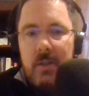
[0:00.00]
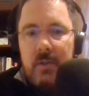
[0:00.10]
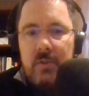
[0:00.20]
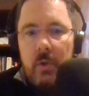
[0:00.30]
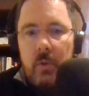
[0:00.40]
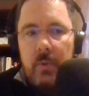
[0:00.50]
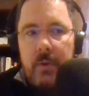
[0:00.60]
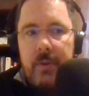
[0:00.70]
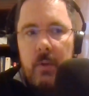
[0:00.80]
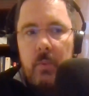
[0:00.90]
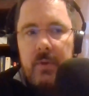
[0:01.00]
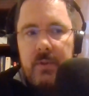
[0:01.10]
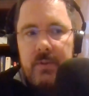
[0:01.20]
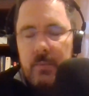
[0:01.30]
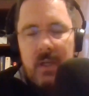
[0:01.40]
So
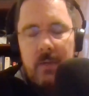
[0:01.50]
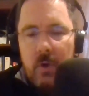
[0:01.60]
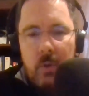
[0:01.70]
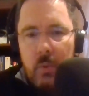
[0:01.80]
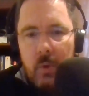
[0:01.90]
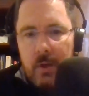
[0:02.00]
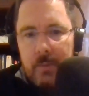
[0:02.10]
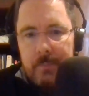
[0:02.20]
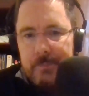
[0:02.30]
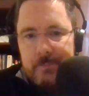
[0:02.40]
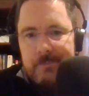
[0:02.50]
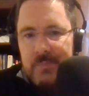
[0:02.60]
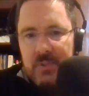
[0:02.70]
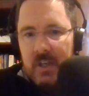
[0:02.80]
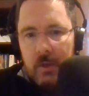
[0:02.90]
we never know who our
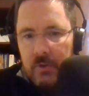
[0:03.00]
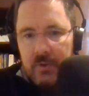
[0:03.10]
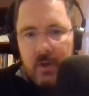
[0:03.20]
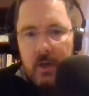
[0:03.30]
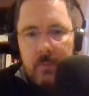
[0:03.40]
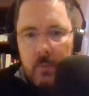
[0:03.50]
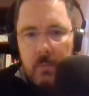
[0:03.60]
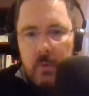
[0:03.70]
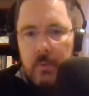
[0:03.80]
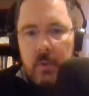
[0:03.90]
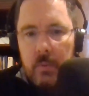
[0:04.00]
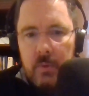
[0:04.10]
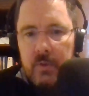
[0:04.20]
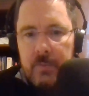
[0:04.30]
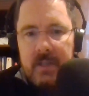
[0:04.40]
sellers are when we're going
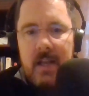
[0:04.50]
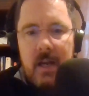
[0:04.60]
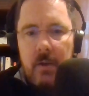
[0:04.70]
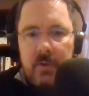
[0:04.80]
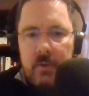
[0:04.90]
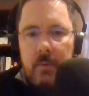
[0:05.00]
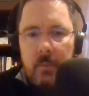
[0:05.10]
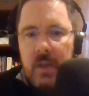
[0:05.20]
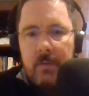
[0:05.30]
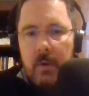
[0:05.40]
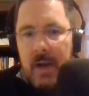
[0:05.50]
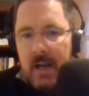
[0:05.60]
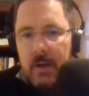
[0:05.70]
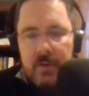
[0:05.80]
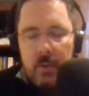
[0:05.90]
to inspect the house. We have our
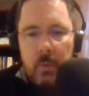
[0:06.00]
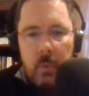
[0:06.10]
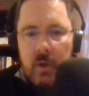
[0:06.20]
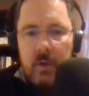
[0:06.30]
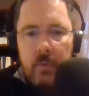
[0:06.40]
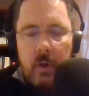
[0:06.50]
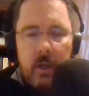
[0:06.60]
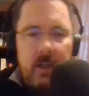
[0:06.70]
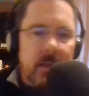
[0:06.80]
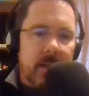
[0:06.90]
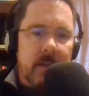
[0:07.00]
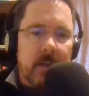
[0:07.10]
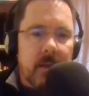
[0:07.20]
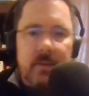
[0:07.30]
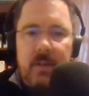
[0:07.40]
buyers that we're working for likely, and
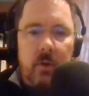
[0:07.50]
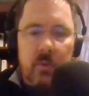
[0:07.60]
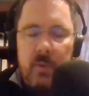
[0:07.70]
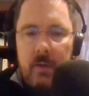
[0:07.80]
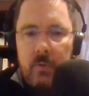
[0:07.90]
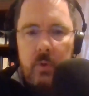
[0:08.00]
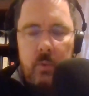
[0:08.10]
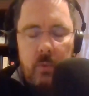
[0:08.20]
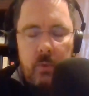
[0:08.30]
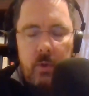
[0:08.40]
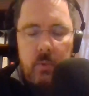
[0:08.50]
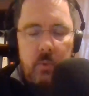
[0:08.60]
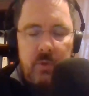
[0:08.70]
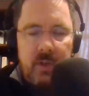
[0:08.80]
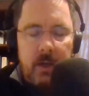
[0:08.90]
then the sellers, we never know
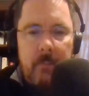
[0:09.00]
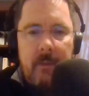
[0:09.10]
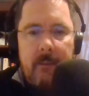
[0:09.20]
who's there.